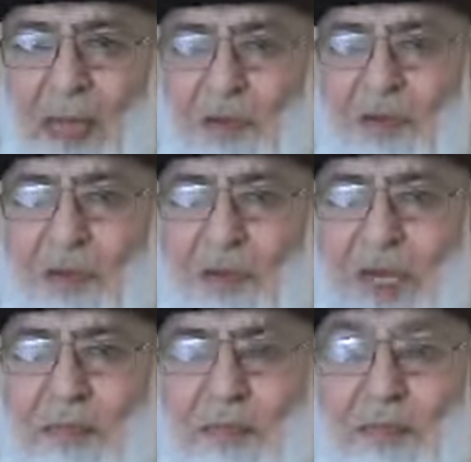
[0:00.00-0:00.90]
few
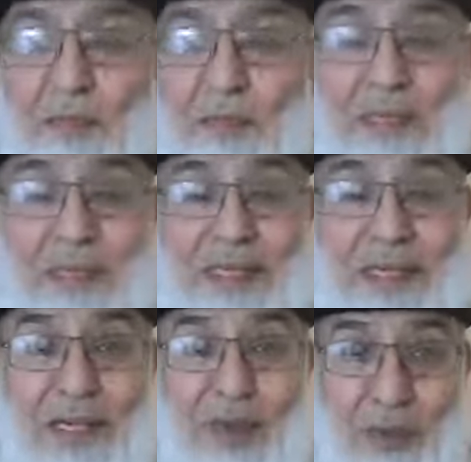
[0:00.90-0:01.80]
names must be
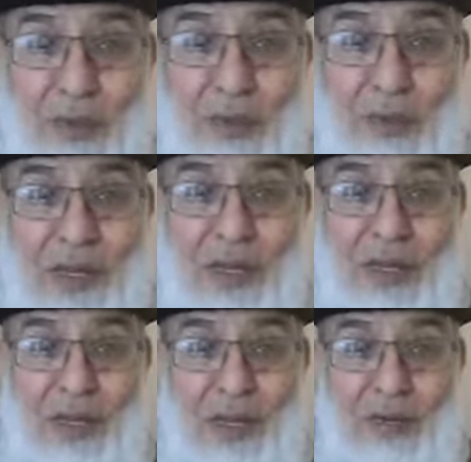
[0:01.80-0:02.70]
there who
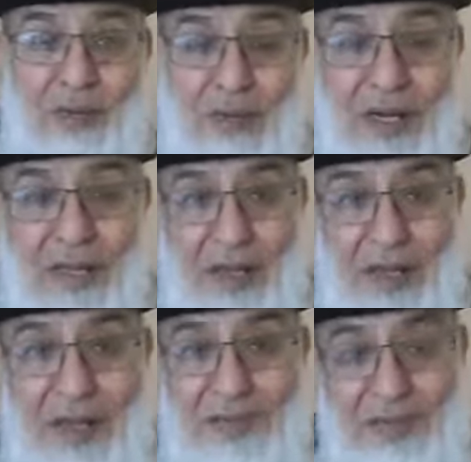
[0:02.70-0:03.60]
would work
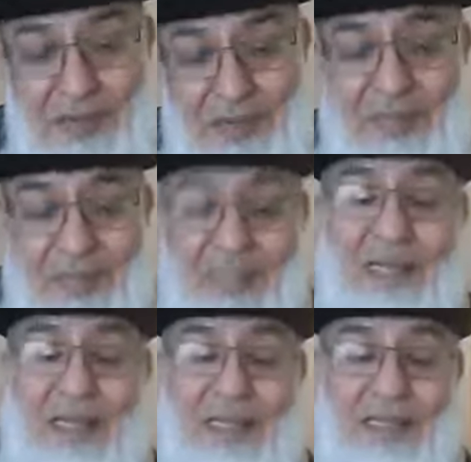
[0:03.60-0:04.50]
as first
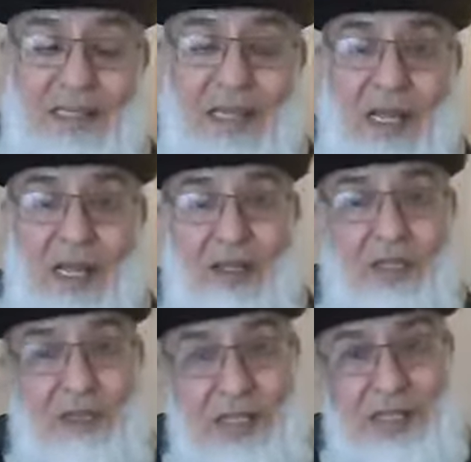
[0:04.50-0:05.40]
directors.
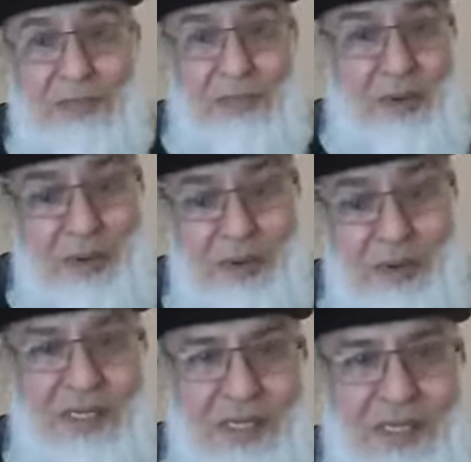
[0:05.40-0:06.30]
So these
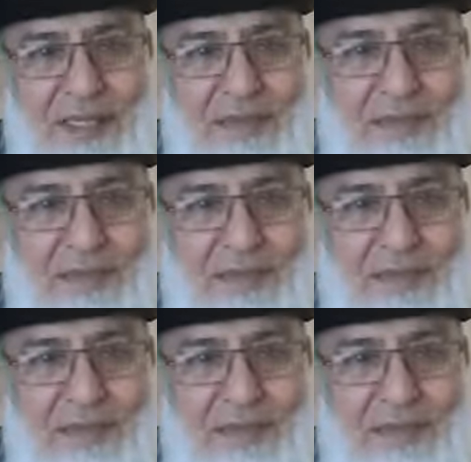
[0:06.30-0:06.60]
promoters,